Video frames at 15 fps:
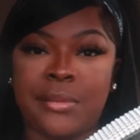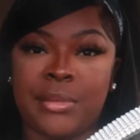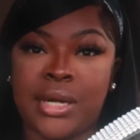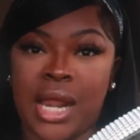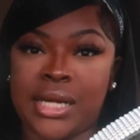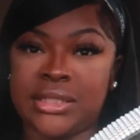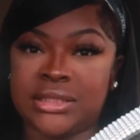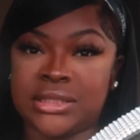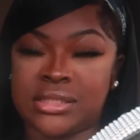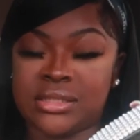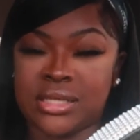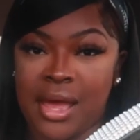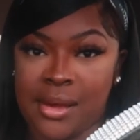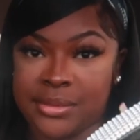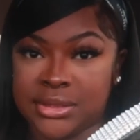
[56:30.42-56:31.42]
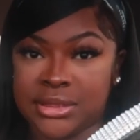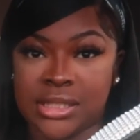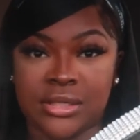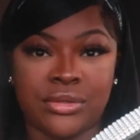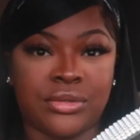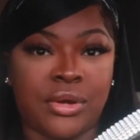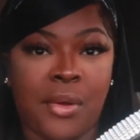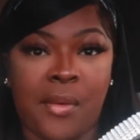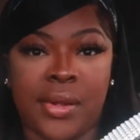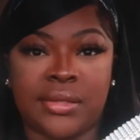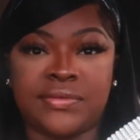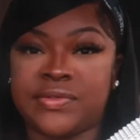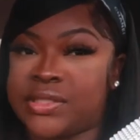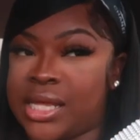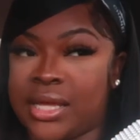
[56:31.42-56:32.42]
But I need to stop, because I don't know
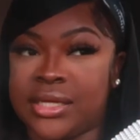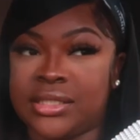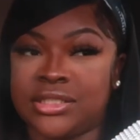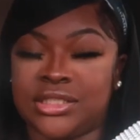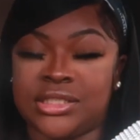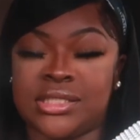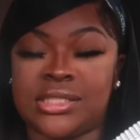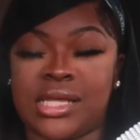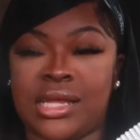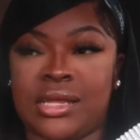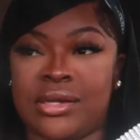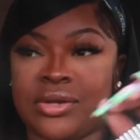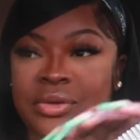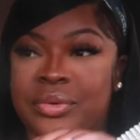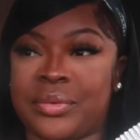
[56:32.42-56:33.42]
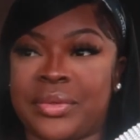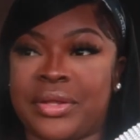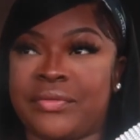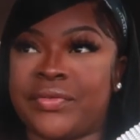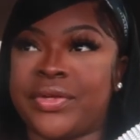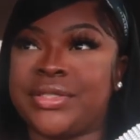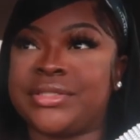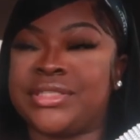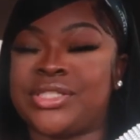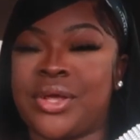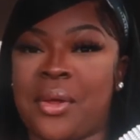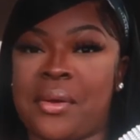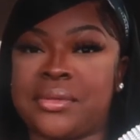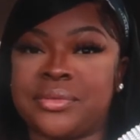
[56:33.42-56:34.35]
if that can just end or whatever. So,